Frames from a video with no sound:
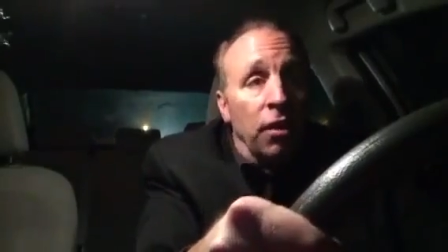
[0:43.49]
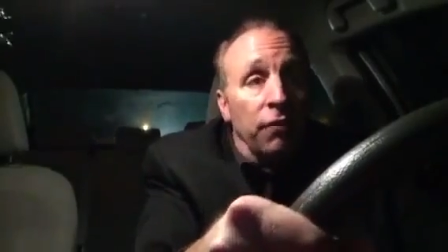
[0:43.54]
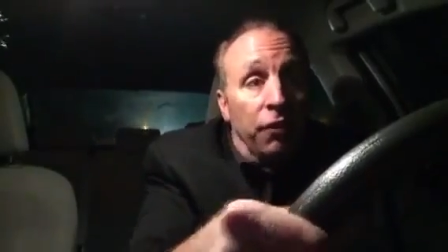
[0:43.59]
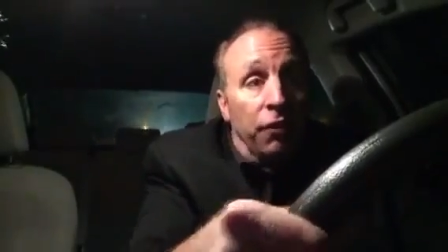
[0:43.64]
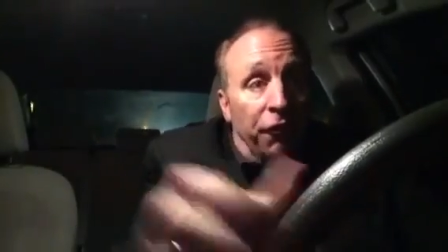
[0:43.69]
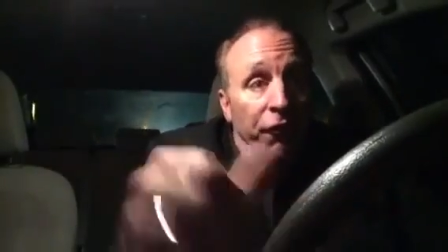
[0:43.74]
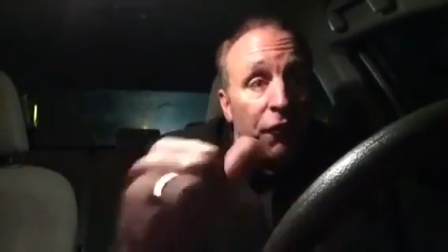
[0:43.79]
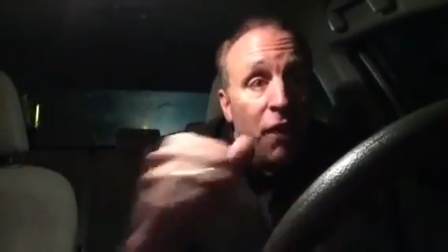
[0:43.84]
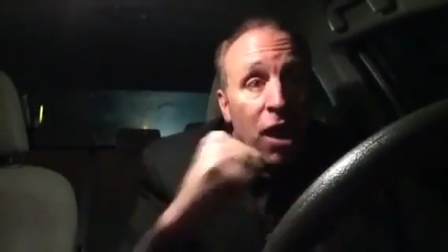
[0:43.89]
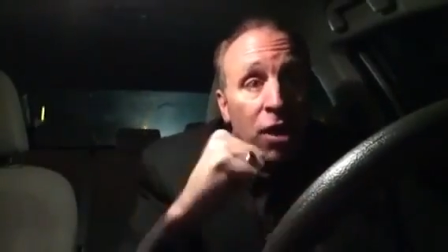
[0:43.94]

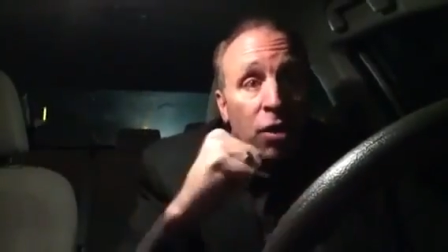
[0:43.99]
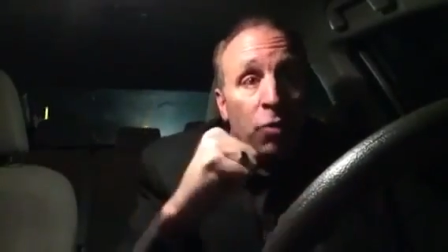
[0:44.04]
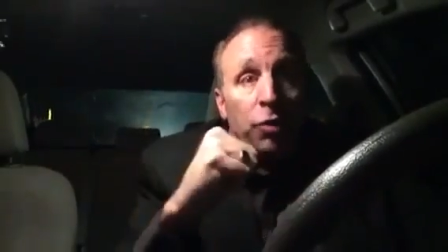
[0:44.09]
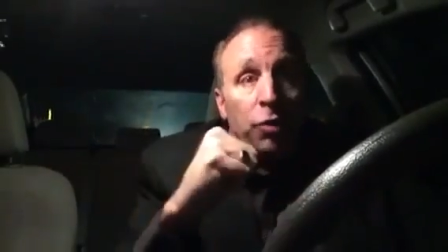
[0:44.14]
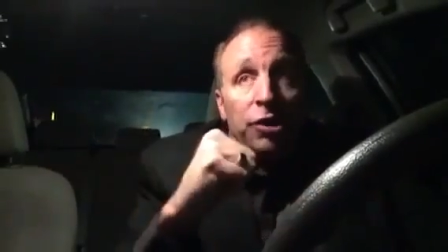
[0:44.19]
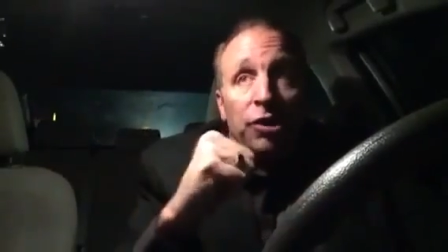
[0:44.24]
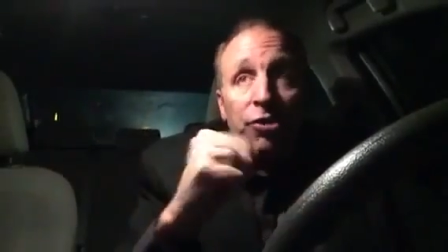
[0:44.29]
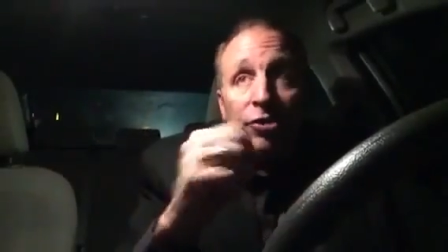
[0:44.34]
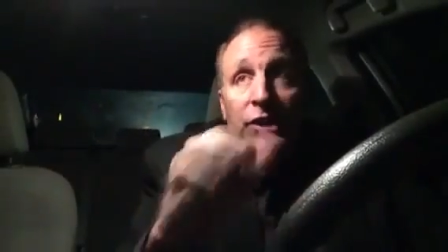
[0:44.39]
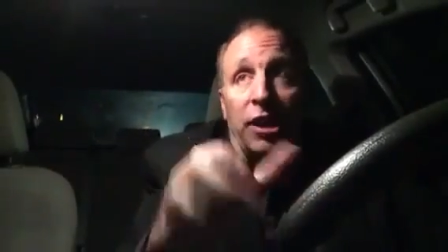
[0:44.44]
for
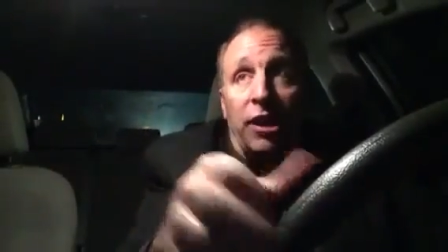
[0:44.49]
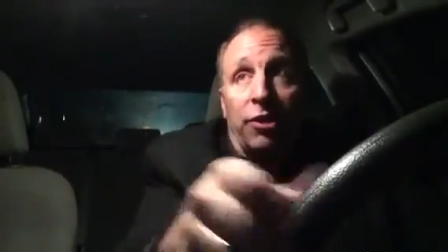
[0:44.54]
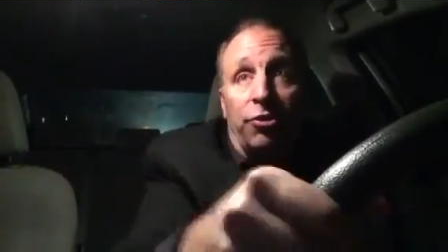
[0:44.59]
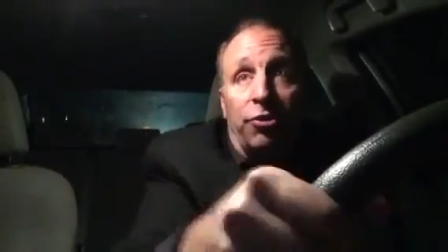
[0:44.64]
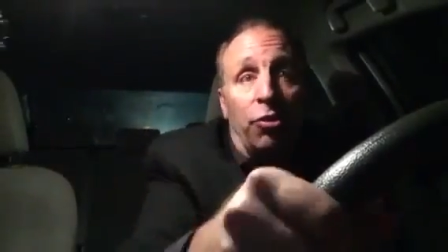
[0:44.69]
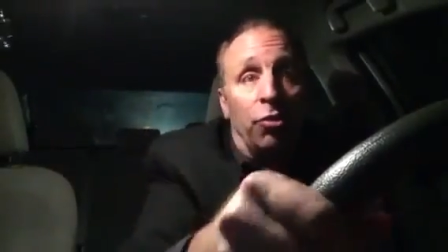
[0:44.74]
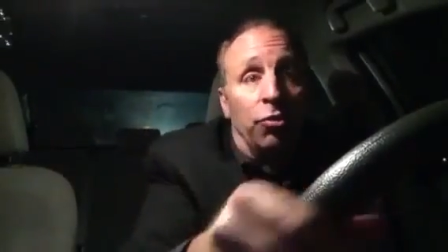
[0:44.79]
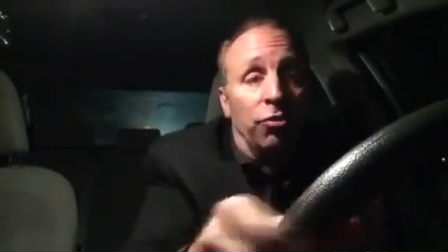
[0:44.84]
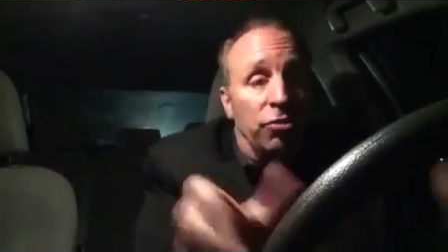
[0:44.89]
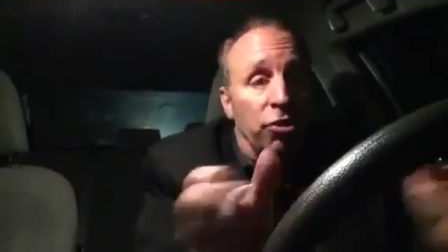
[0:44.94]
following this
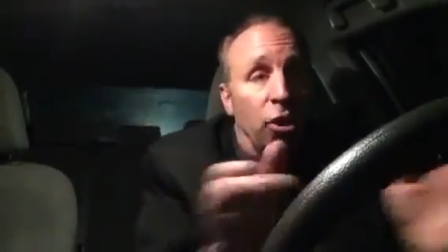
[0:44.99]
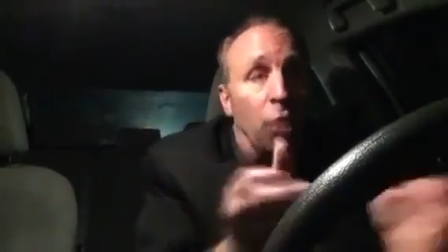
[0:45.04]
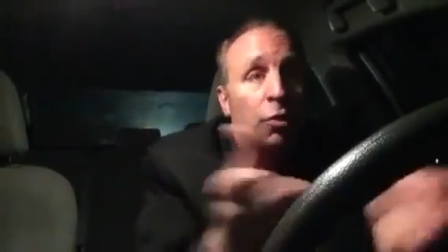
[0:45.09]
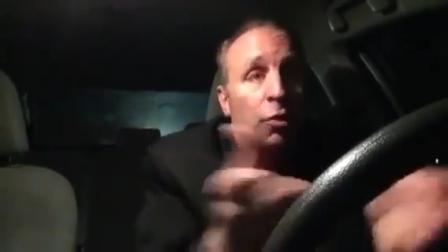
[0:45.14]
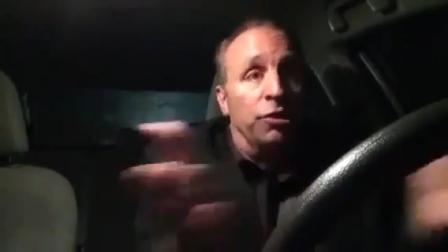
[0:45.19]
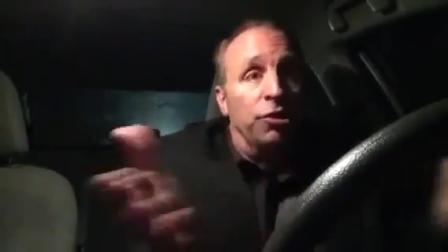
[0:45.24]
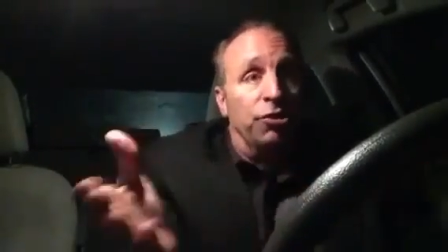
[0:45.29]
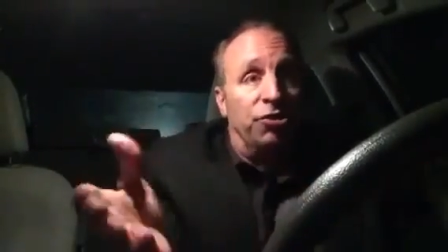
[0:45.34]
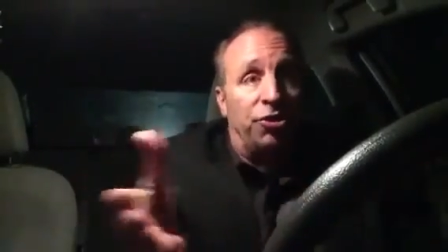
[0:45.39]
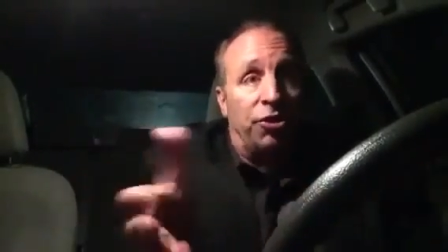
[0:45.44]
asshole
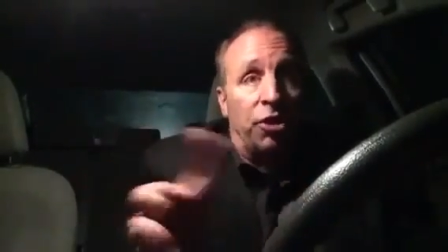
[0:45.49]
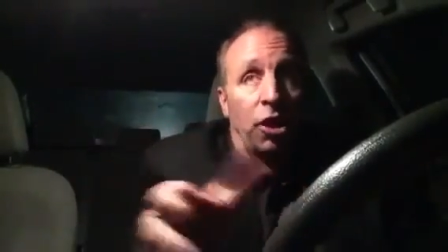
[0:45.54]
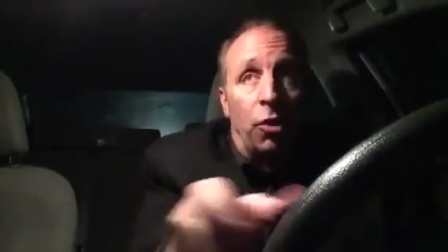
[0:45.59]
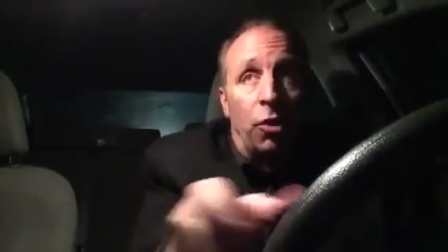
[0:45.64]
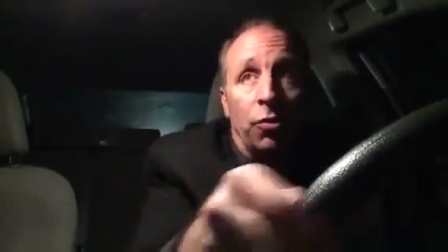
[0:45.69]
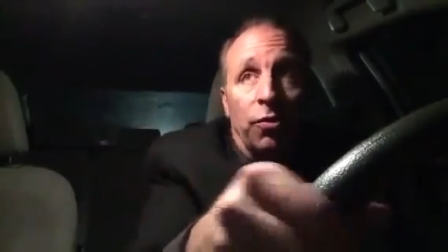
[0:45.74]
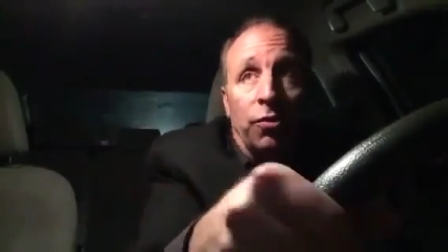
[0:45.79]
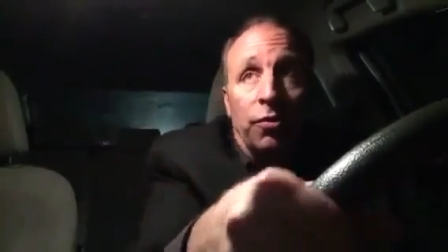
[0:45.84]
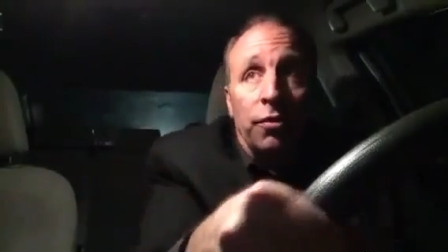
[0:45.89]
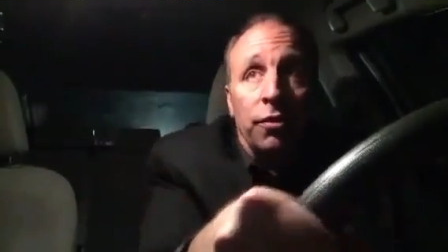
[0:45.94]
going this slow.